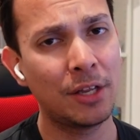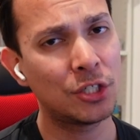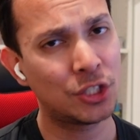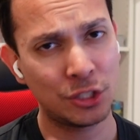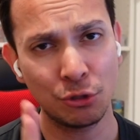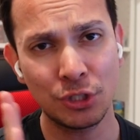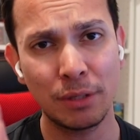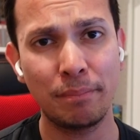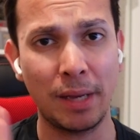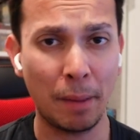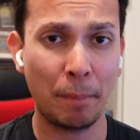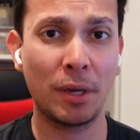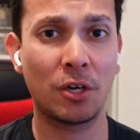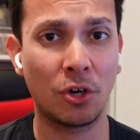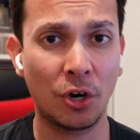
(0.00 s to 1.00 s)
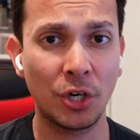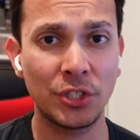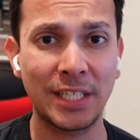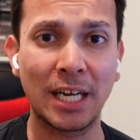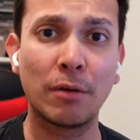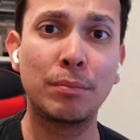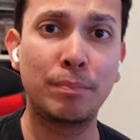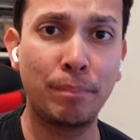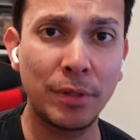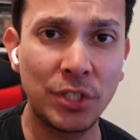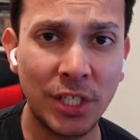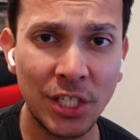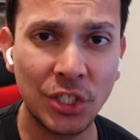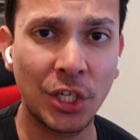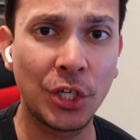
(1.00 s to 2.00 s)
There's still some epic cards that could
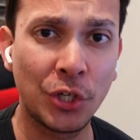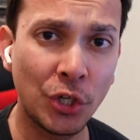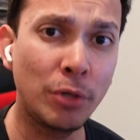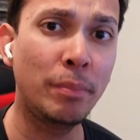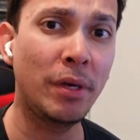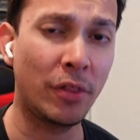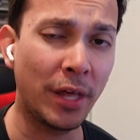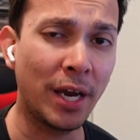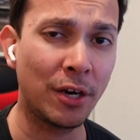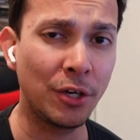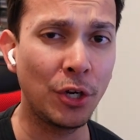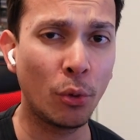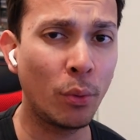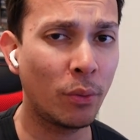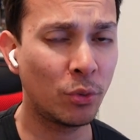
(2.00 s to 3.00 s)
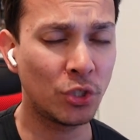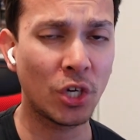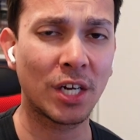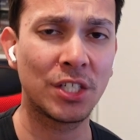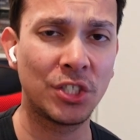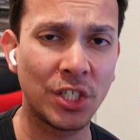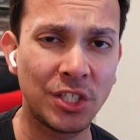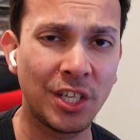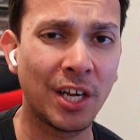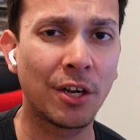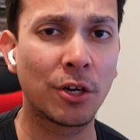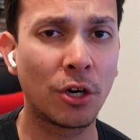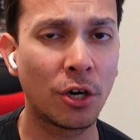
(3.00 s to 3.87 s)
potentially be there. You know, we're talking $60